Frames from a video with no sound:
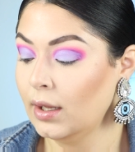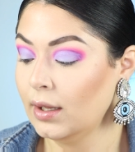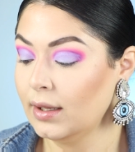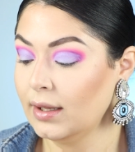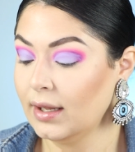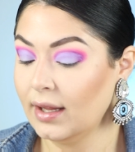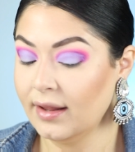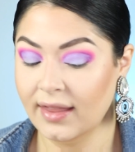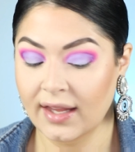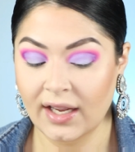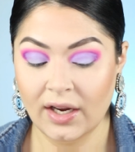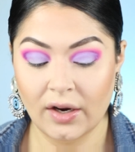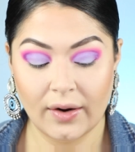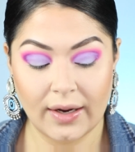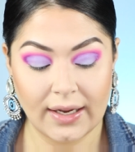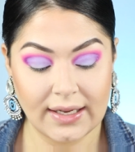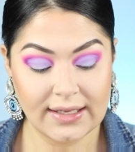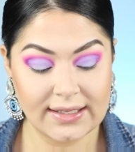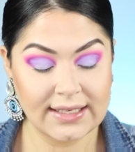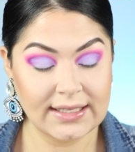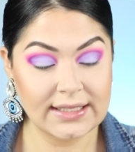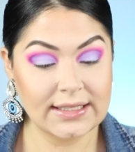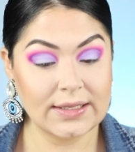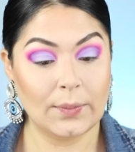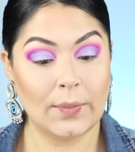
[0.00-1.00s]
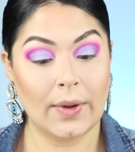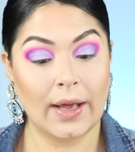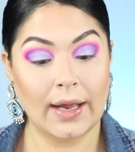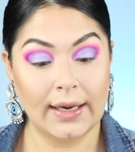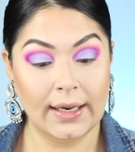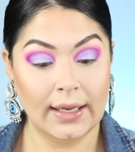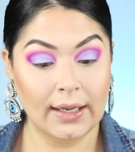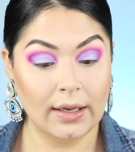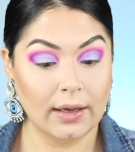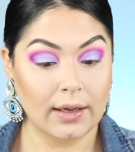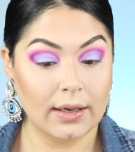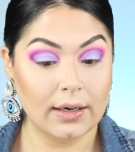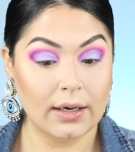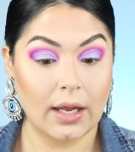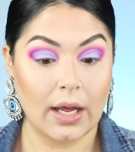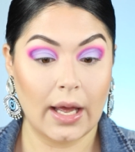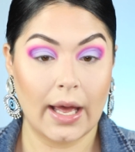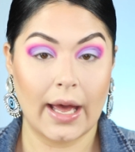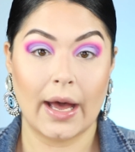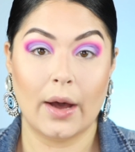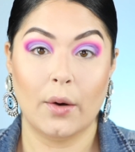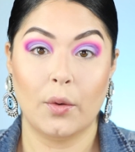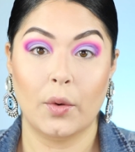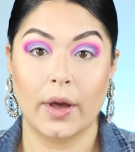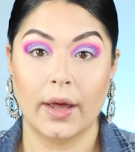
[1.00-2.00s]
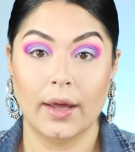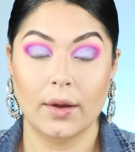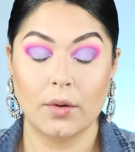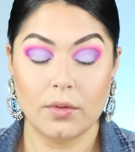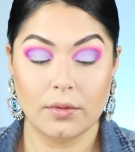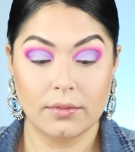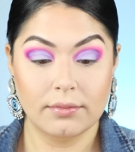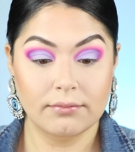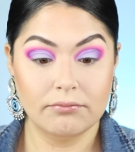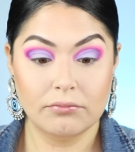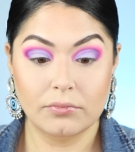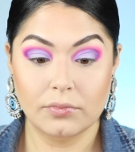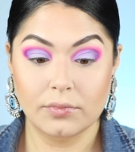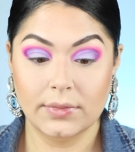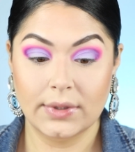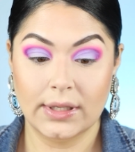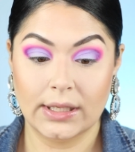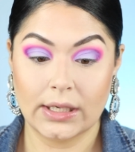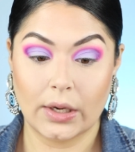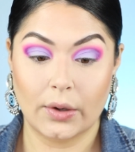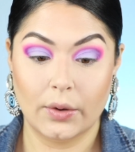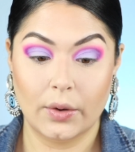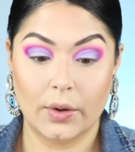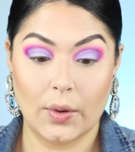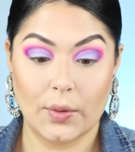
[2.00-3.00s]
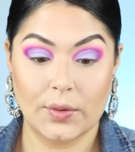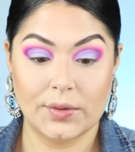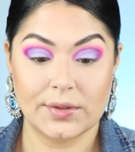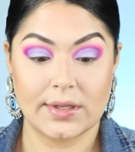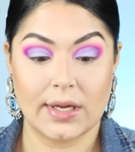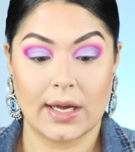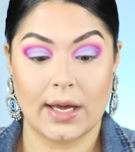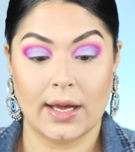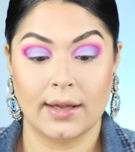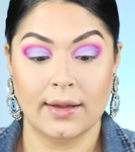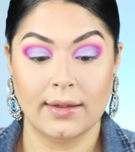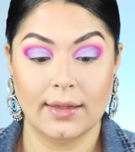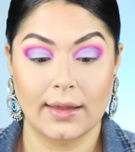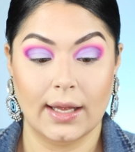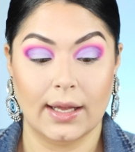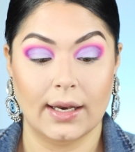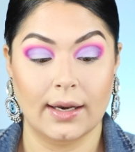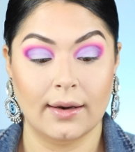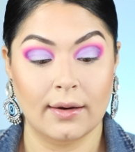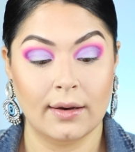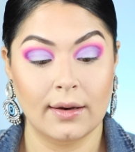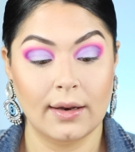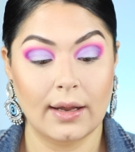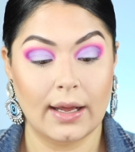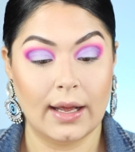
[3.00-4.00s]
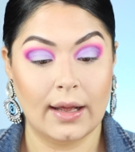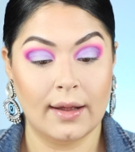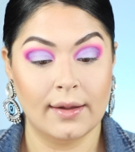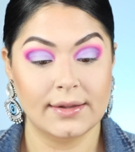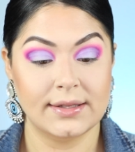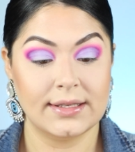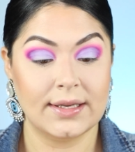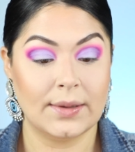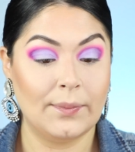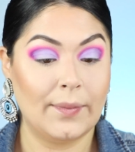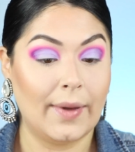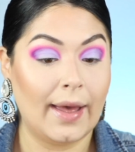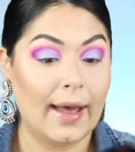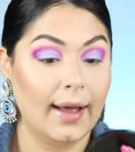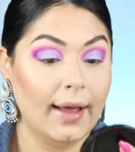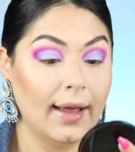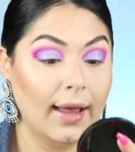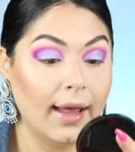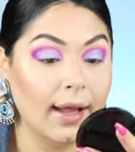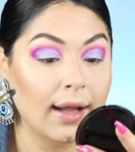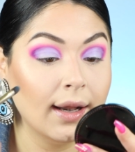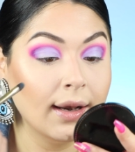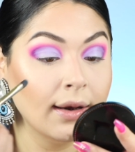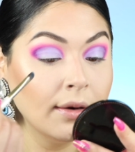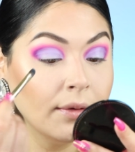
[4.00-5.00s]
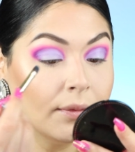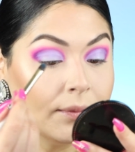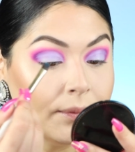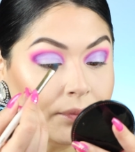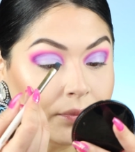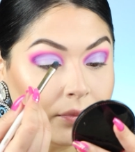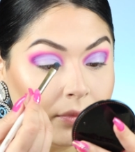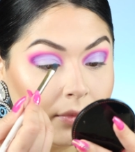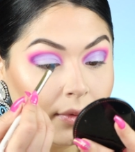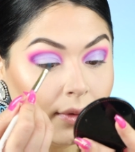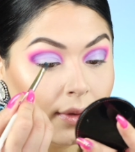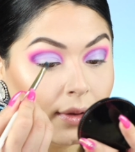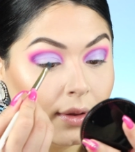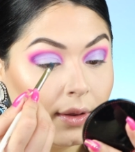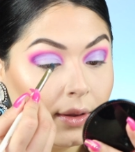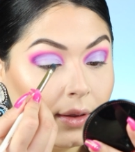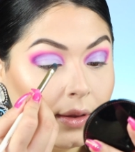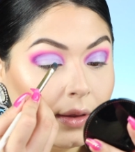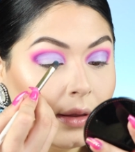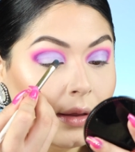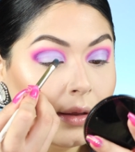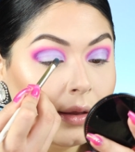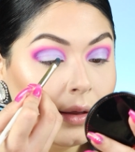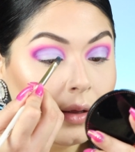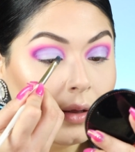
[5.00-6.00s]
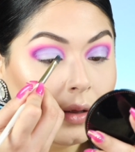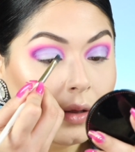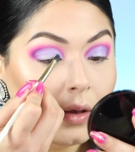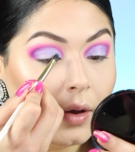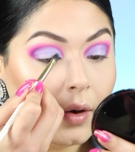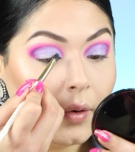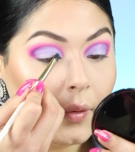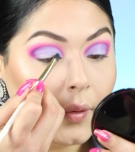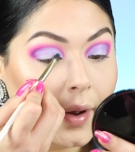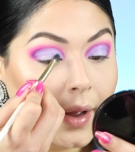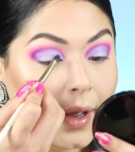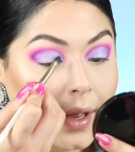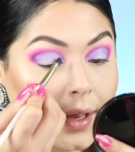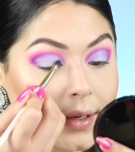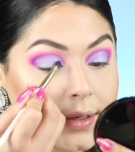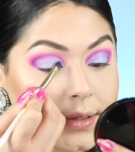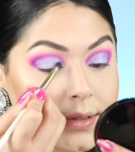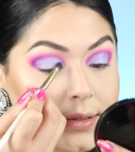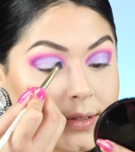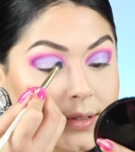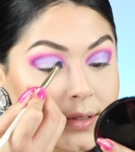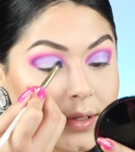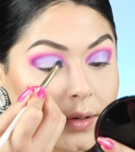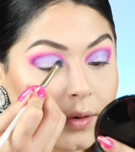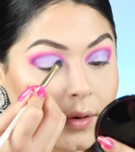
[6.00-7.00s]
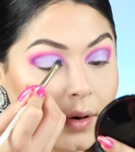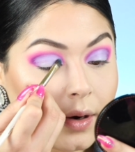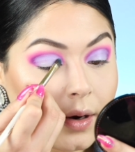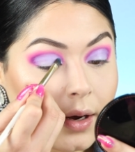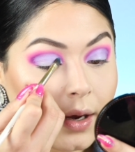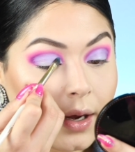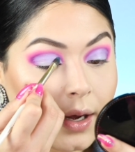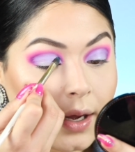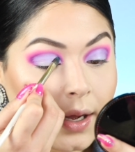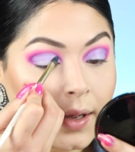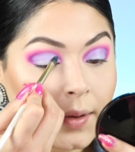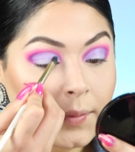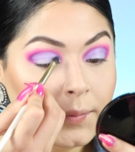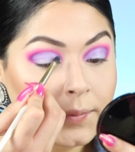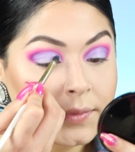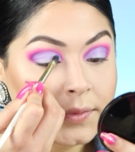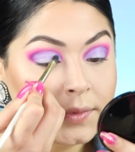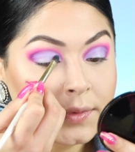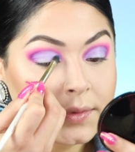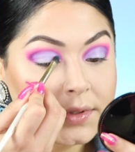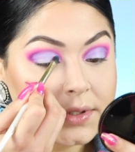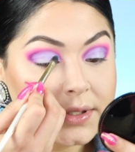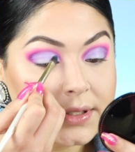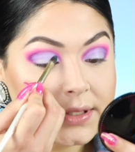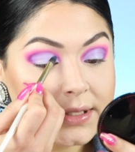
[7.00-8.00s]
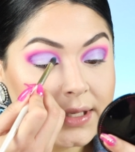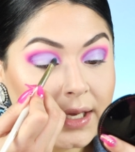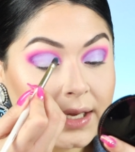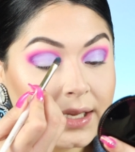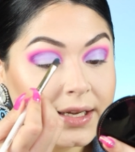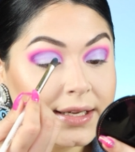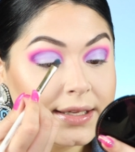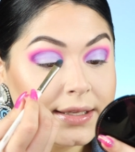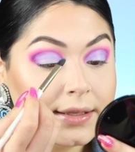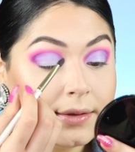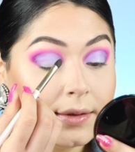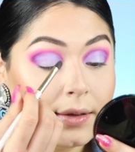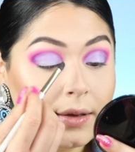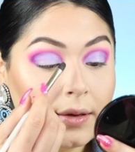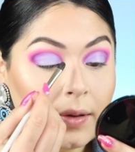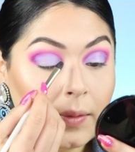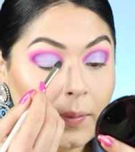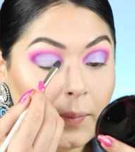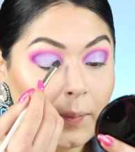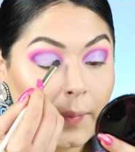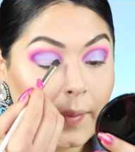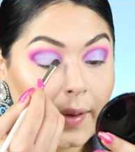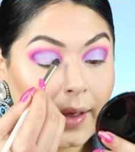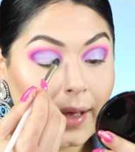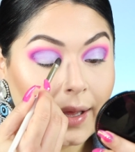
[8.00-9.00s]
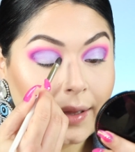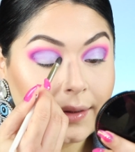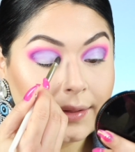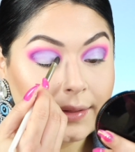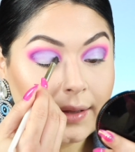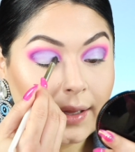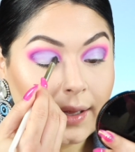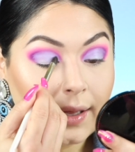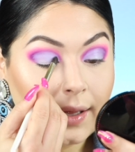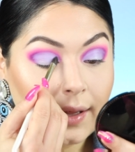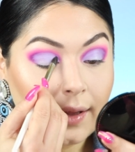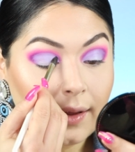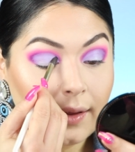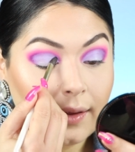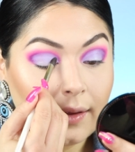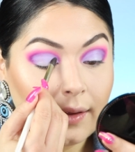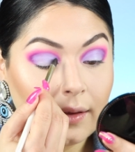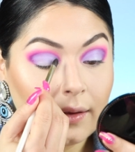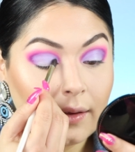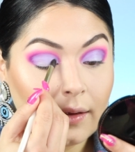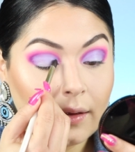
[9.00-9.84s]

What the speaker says: Nothing crazy. Depending on how it, you know, goes on, then I'll dip back in. Okay, so I'm just gonna pat that